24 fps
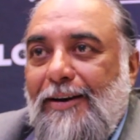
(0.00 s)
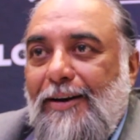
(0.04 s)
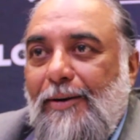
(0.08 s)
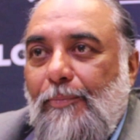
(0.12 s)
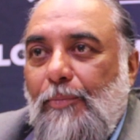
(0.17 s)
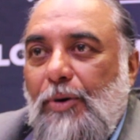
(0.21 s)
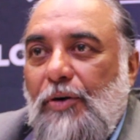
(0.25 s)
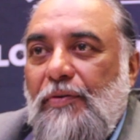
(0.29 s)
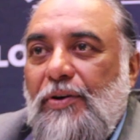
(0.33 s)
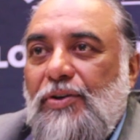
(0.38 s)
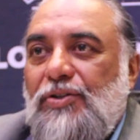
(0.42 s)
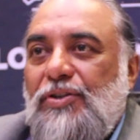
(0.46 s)

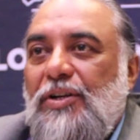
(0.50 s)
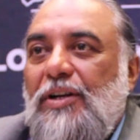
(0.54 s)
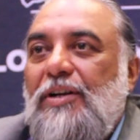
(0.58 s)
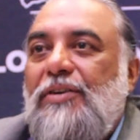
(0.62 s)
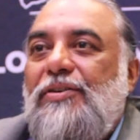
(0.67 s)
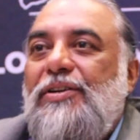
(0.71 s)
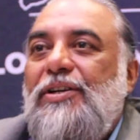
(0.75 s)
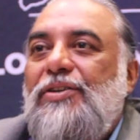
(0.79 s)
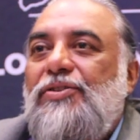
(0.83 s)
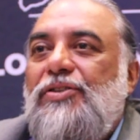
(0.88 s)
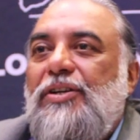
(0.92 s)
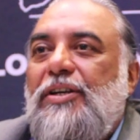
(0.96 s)
but we're
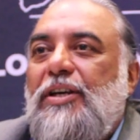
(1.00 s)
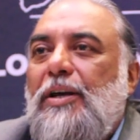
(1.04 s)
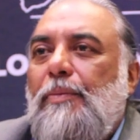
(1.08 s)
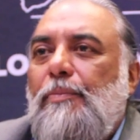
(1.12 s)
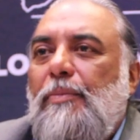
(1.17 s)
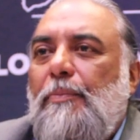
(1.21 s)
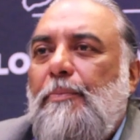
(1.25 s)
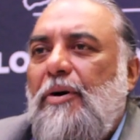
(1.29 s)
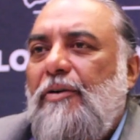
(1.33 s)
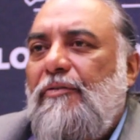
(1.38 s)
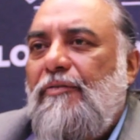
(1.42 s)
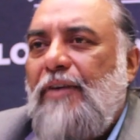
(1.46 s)
still teaching
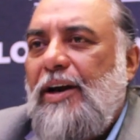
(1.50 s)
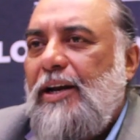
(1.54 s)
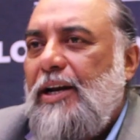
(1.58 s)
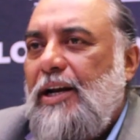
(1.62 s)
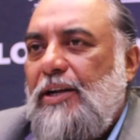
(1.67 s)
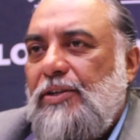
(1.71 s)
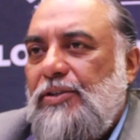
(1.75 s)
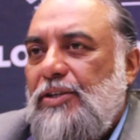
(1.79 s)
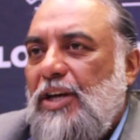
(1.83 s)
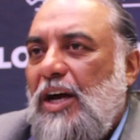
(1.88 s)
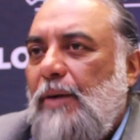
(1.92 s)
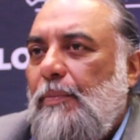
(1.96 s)
him about
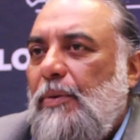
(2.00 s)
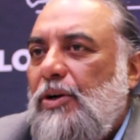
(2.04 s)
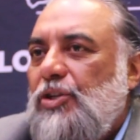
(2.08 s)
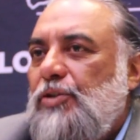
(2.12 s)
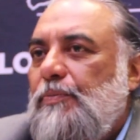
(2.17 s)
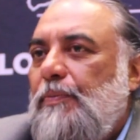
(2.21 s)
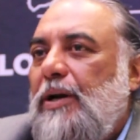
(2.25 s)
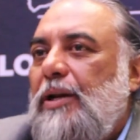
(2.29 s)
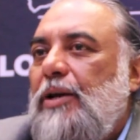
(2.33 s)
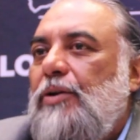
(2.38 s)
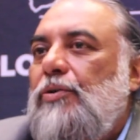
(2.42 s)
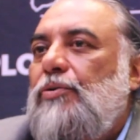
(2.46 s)
finance. How
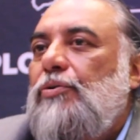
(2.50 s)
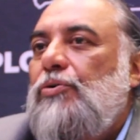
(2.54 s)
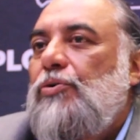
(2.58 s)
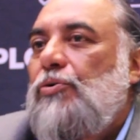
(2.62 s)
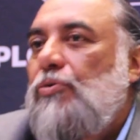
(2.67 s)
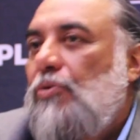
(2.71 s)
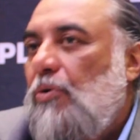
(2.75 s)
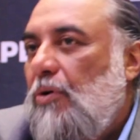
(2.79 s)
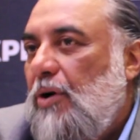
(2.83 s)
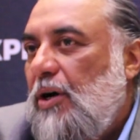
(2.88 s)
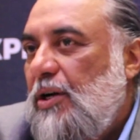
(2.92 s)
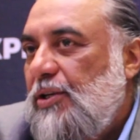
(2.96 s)
much money do
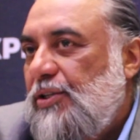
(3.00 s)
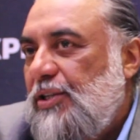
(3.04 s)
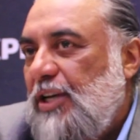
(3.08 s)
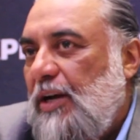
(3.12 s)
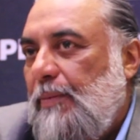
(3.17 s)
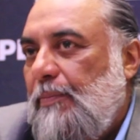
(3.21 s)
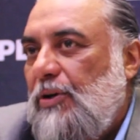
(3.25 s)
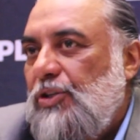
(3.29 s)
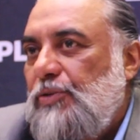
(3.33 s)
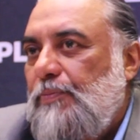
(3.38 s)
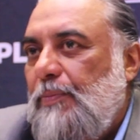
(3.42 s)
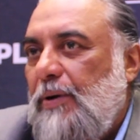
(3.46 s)
you owe us? How
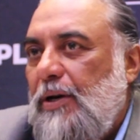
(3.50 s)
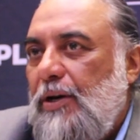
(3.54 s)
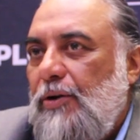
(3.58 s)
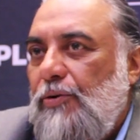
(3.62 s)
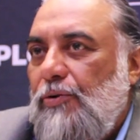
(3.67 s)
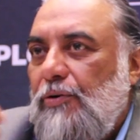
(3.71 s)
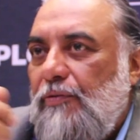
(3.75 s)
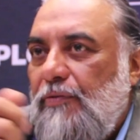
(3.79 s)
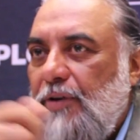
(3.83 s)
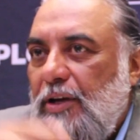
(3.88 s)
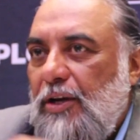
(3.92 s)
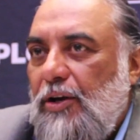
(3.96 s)
much money
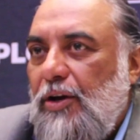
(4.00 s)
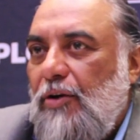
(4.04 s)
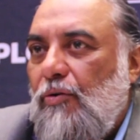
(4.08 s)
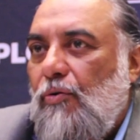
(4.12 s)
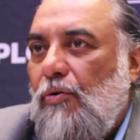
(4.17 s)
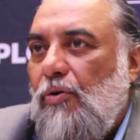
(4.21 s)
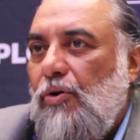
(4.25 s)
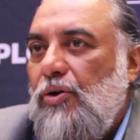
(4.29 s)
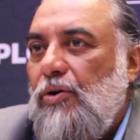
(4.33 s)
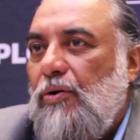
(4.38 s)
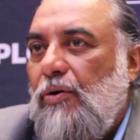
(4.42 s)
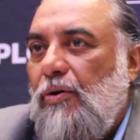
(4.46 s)
do we
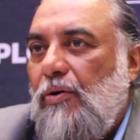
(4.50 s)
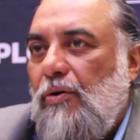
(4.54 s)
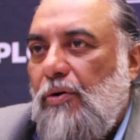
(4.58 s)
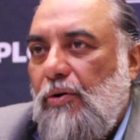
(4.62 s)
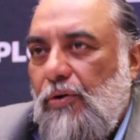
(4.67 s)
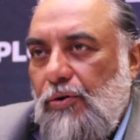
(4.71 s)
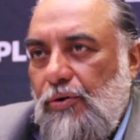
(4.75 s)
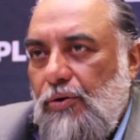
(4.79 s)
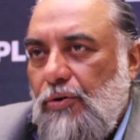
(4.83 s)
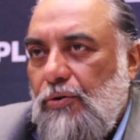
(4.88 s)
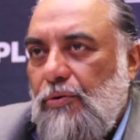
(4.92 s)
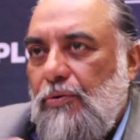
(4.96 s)

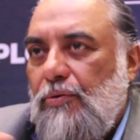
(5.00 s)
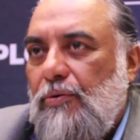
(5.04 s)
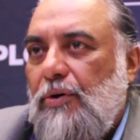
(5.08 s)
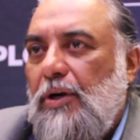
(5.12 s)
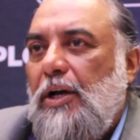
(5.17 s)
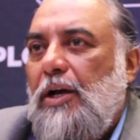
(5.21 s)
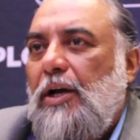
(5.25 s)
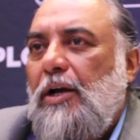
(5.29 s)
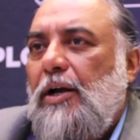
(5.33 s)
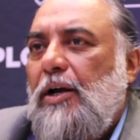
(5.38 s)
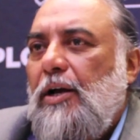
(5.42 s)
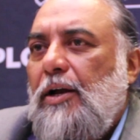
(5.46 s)
owe you?
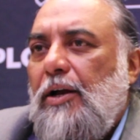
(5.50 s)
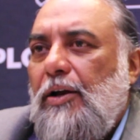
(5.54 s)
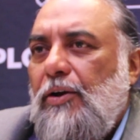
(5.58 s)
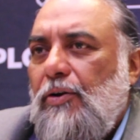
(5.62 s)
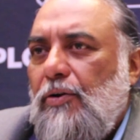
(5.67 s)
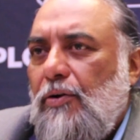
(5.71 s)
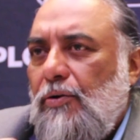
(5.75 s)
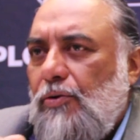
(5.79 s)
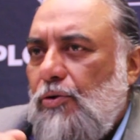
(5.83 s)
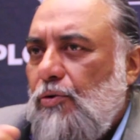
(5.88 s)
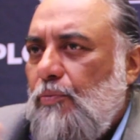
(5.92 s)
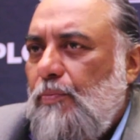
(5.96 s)
You
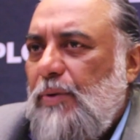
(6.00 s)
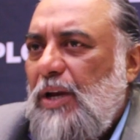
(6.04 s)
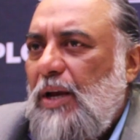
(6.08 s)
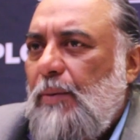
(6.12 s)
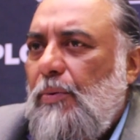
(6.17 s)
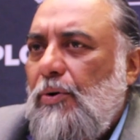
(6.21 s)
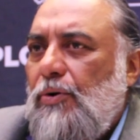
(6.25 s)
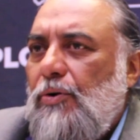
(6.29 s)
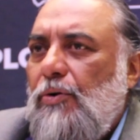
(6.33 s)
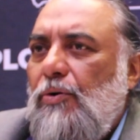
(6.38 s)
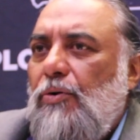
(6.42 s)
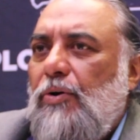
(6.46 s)
know, to be
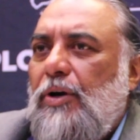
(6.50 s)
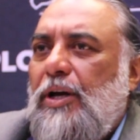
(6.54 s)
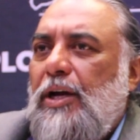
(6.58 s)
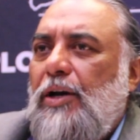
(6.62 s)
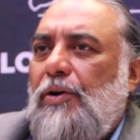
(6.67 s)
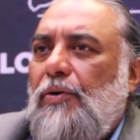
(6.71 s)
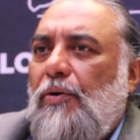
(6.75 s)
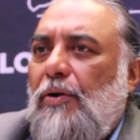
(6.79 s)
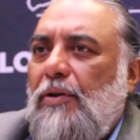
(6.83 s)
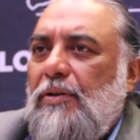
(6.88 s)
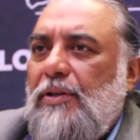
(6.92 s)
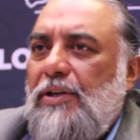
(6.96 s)
able to look
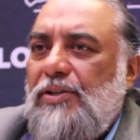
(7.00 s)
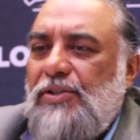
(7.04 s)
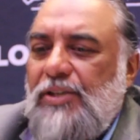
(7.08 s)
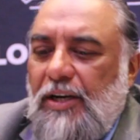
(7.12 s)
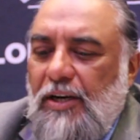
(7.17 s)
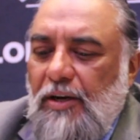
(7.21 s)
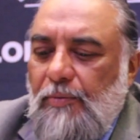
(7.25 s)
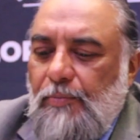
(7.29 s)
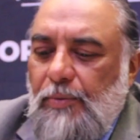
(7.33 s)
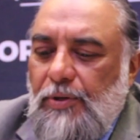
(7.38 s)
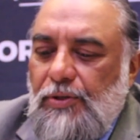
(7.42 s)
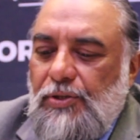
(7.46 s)
at all the
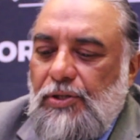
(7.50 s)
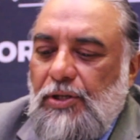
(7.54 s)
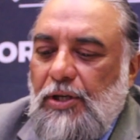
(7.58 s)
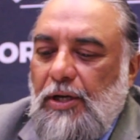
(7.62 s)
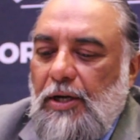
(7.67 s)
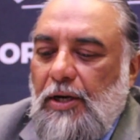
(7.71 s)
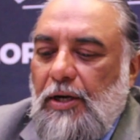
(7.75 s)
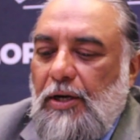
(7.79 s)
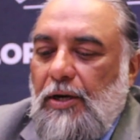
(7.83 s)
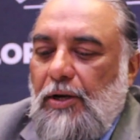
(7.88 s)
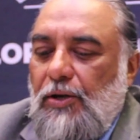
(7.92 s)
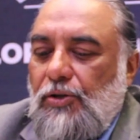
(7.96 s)
settlements.
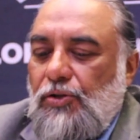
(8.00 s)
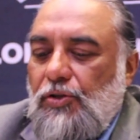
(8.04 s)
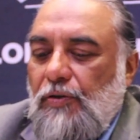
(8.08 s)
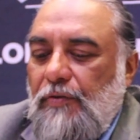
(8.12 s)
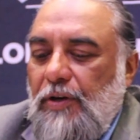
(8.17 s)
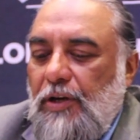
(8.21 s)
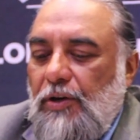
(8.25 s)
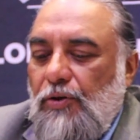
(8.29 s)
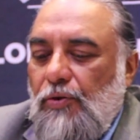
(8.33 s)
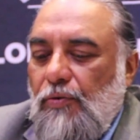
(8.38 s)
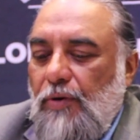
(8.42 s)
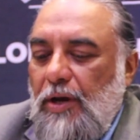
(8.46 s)
So
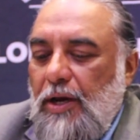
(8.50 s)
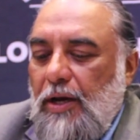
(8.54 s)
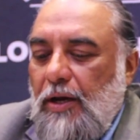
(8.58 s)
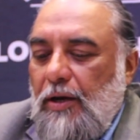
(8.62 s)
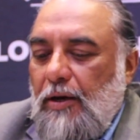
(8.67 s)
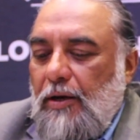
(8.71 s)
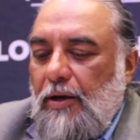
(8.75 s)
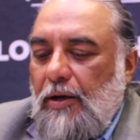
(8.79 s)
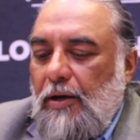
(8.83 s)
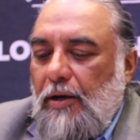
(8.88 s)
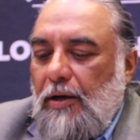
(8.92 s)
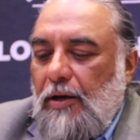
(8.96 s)
we're
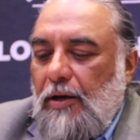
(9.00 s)
doing